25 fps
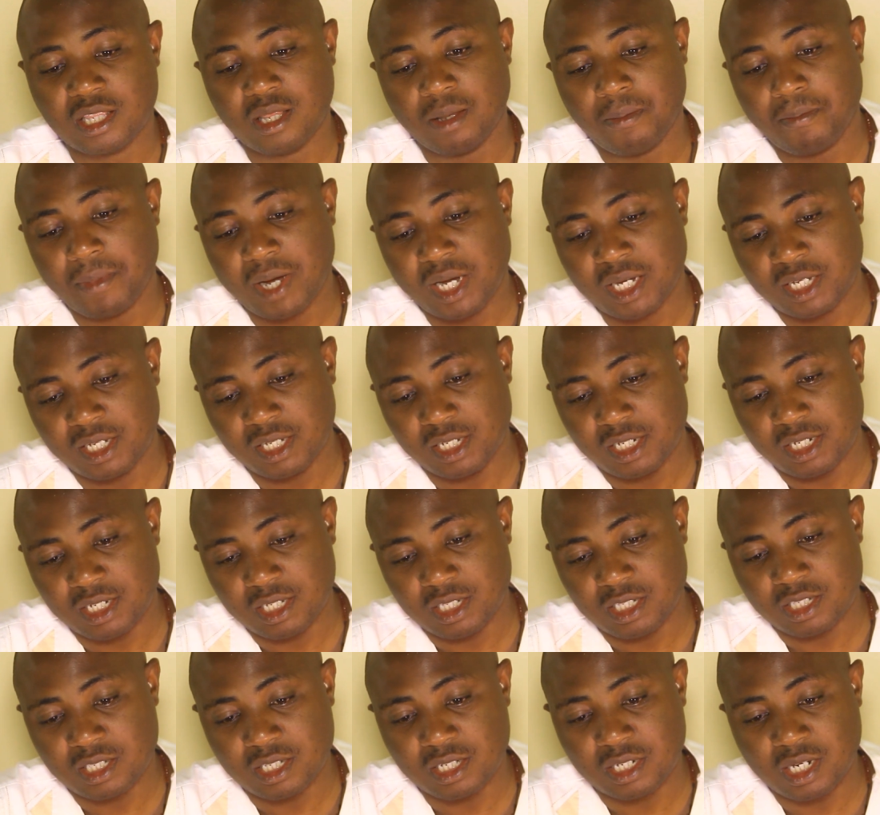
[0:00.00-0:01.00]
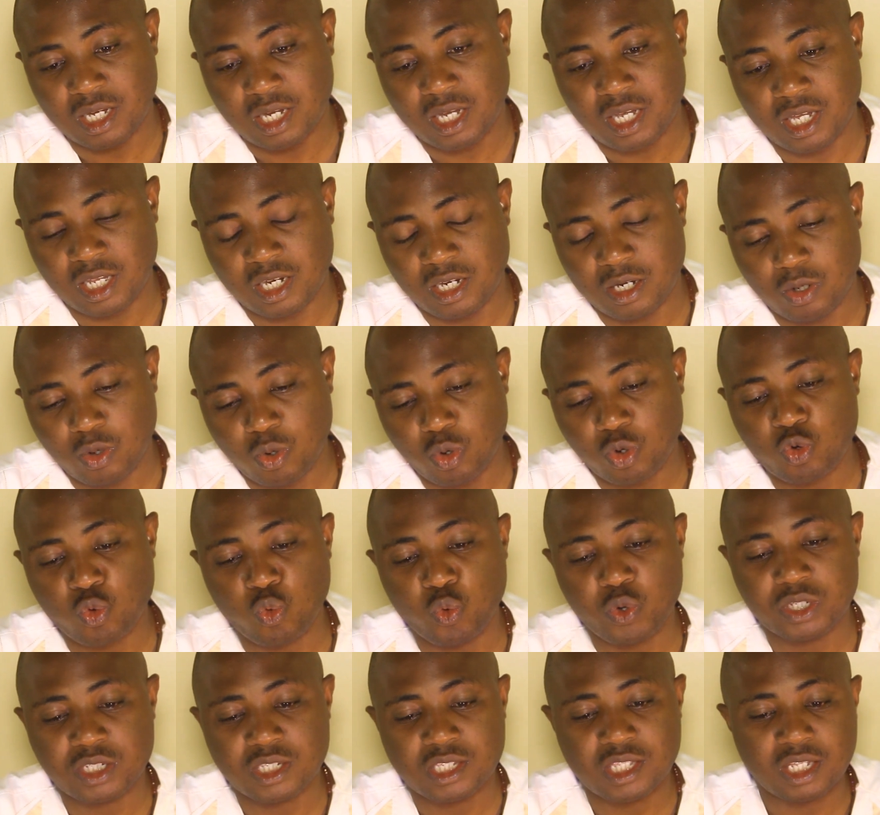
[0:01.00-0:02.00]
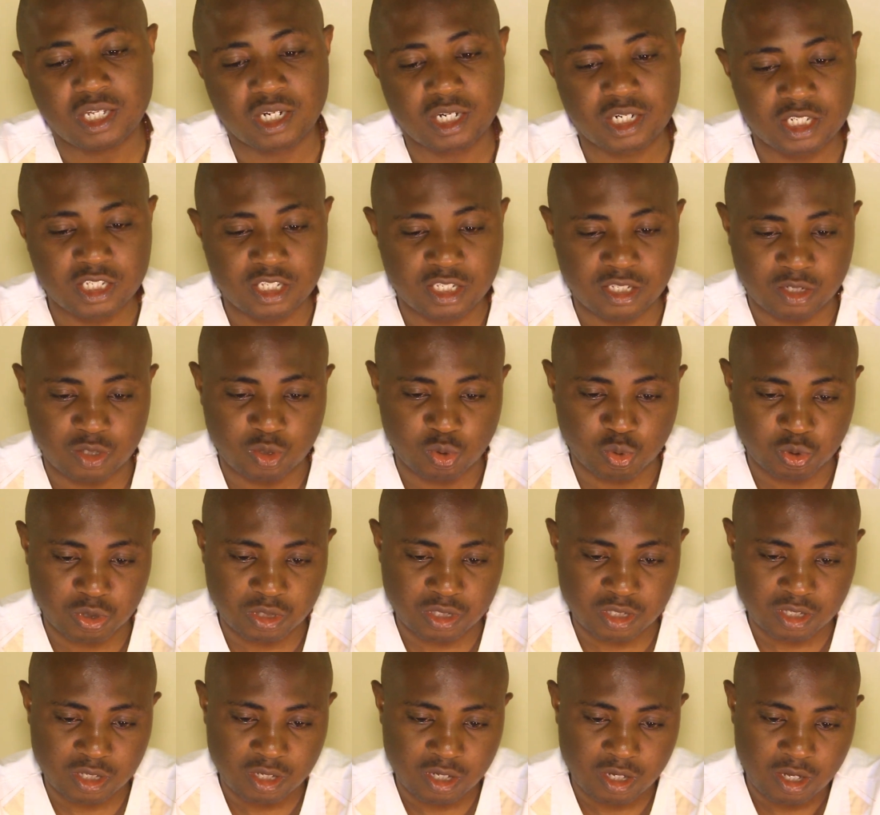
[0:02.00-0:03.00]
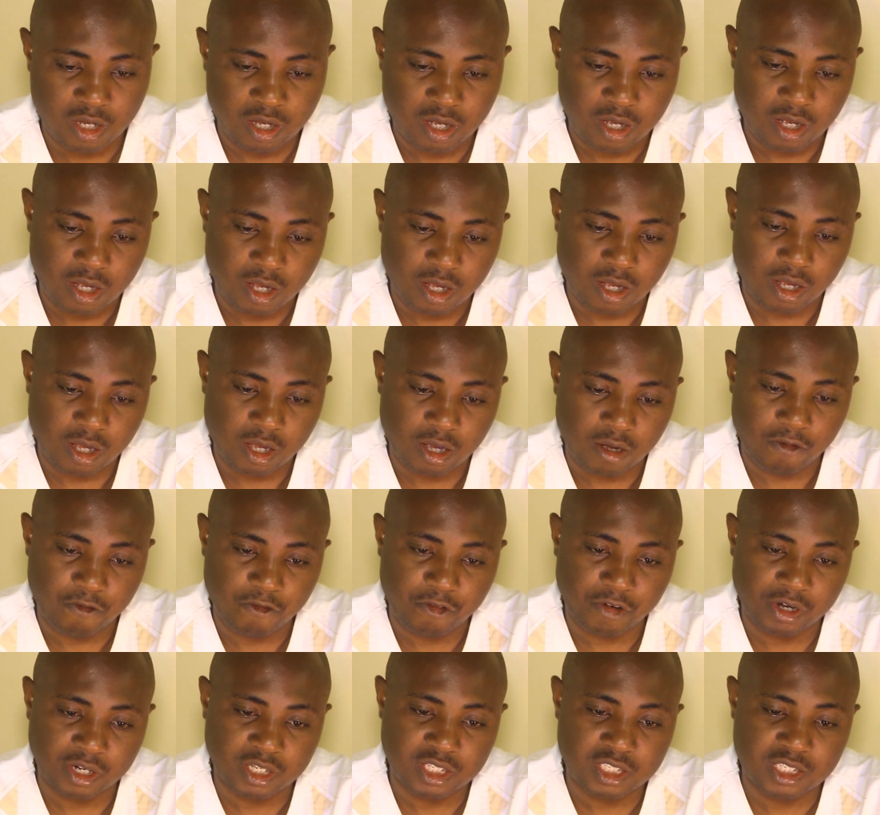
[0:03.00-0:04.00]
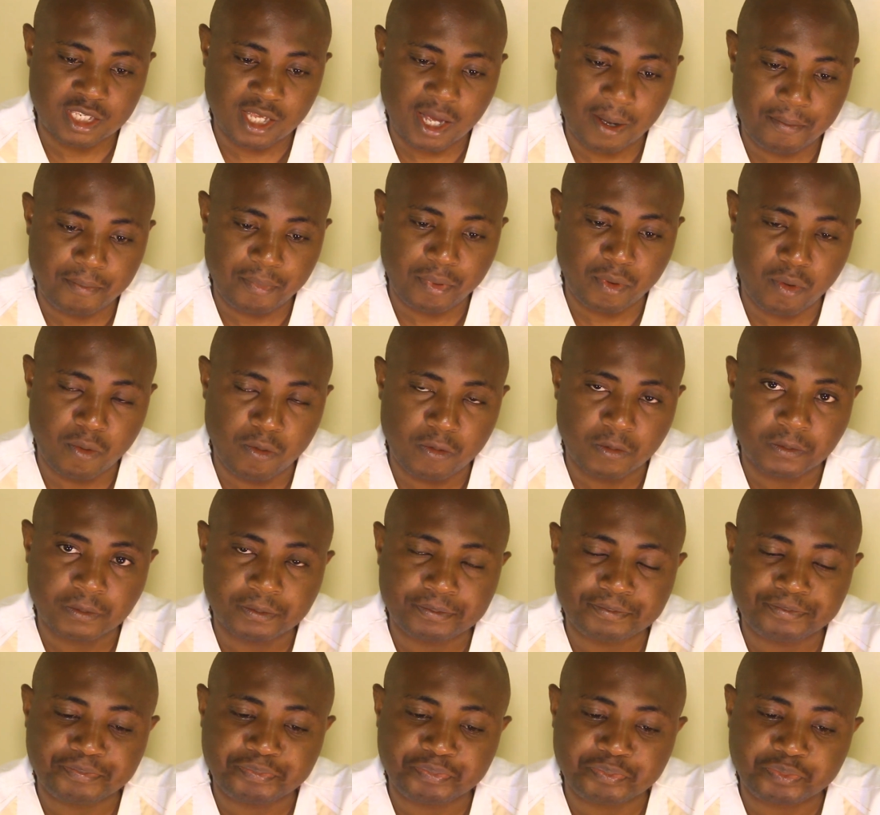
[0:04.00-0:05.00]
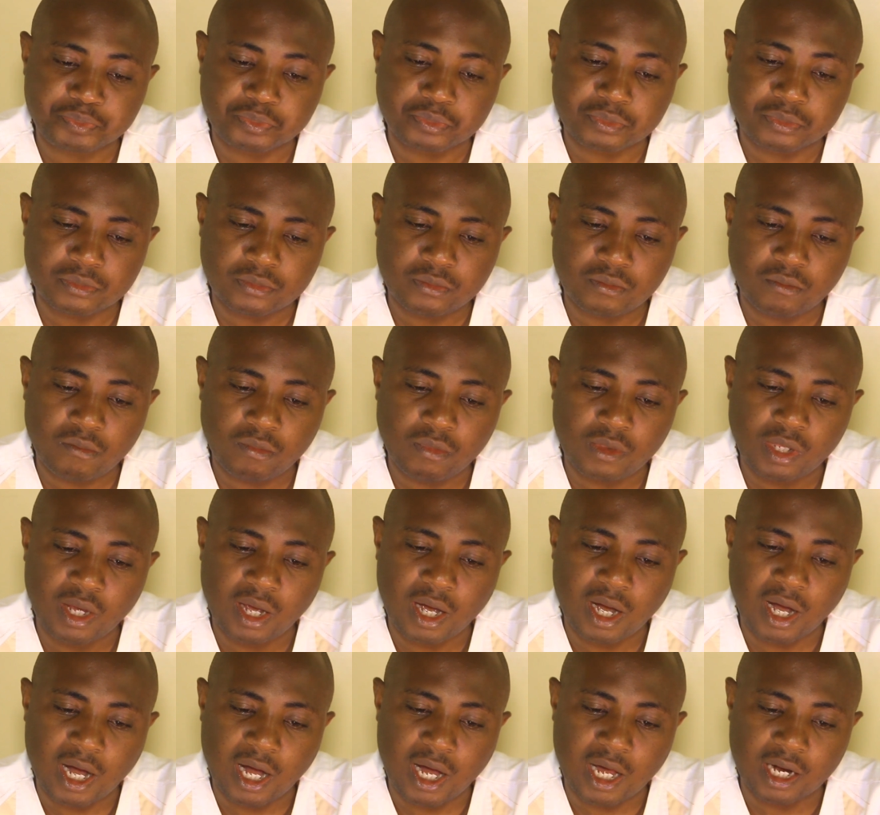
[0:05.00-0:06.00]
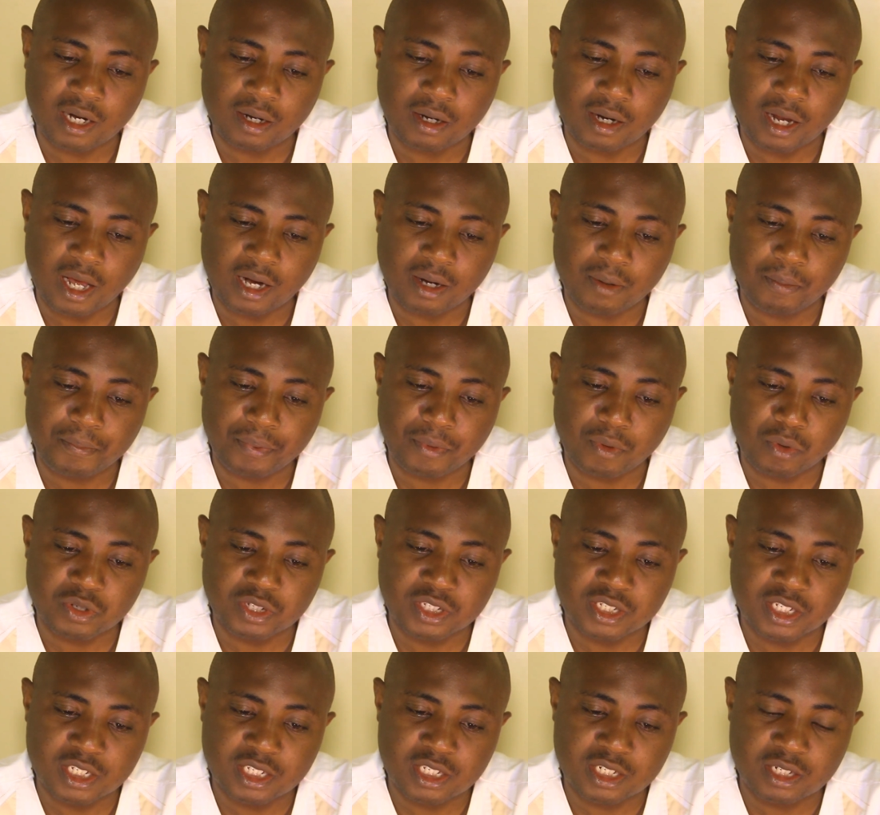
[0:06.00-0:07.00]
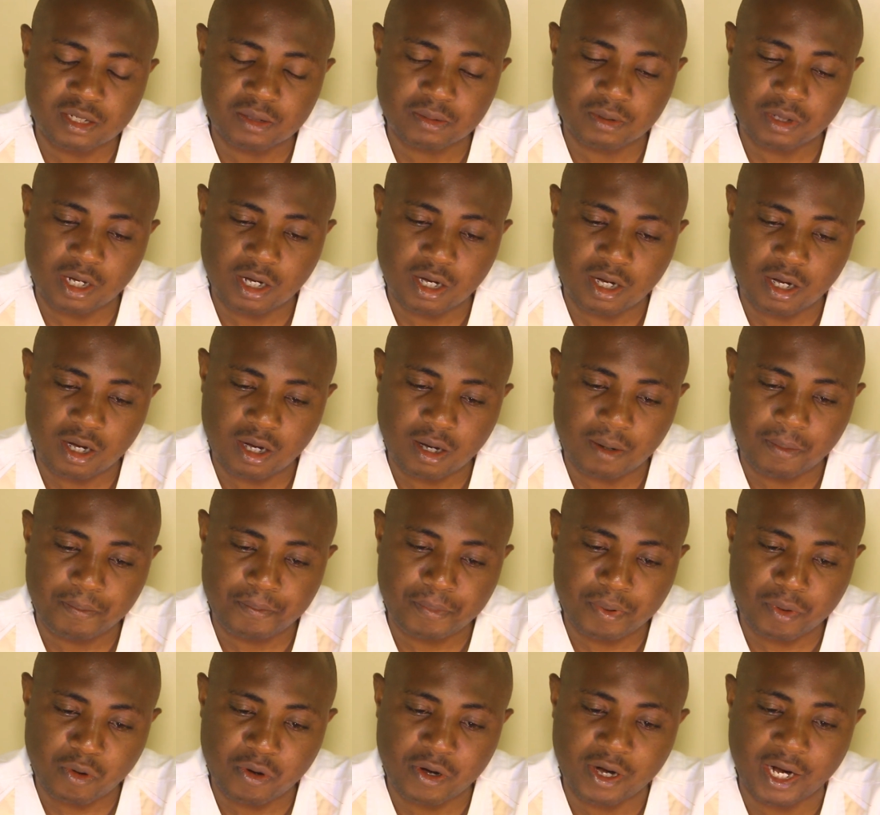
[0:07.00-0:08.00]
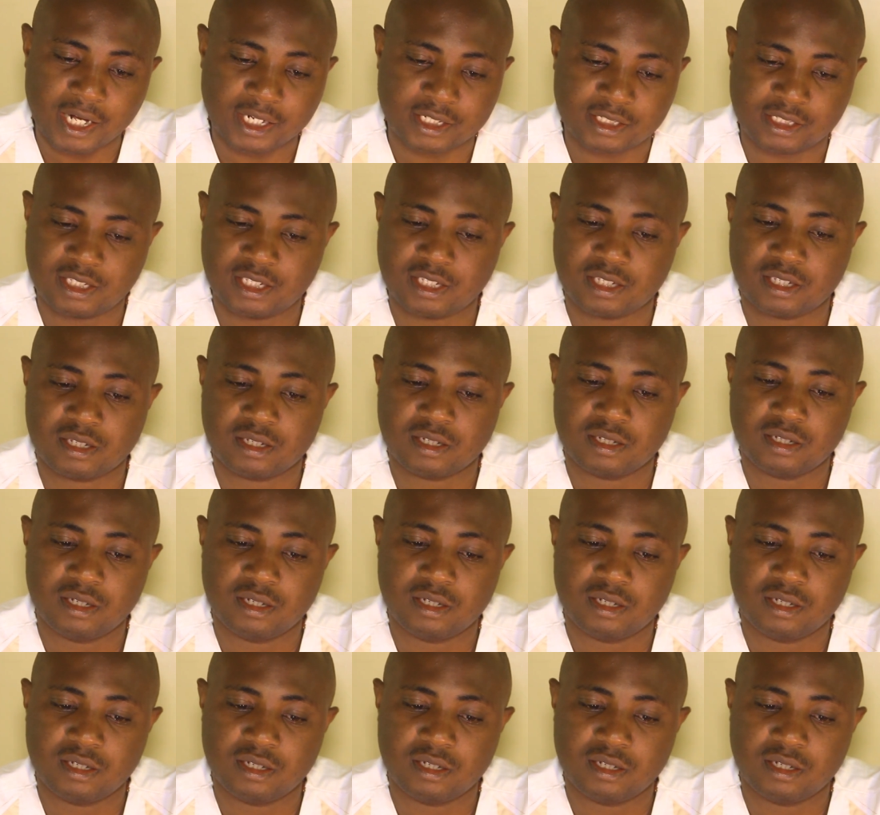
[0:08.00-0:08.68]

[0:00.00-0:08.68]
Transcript: the market is taken, not with the residues. For example, unprocessed products